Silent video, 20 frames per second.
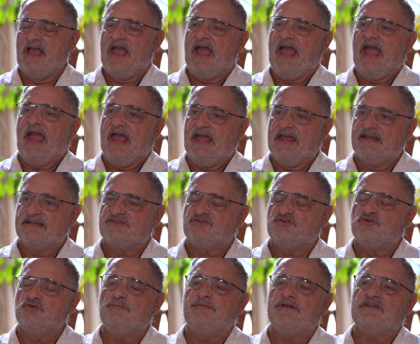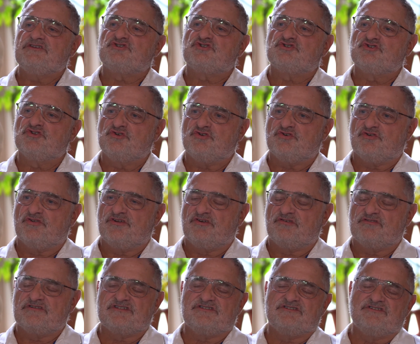And to be sure,
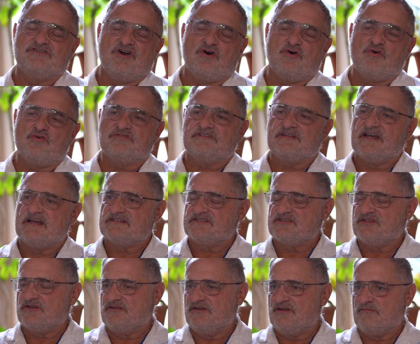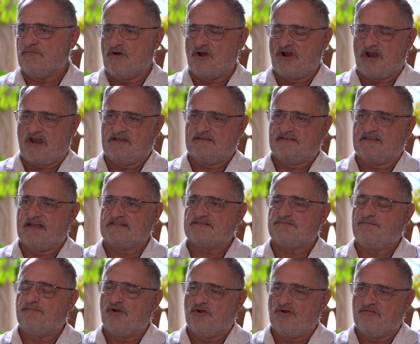there is no test on the market
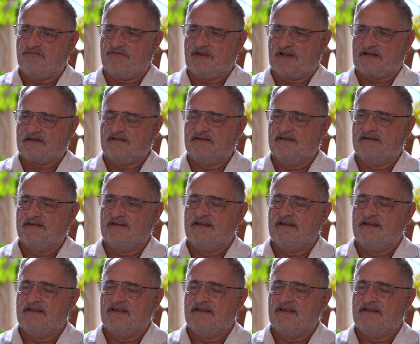that's perfect,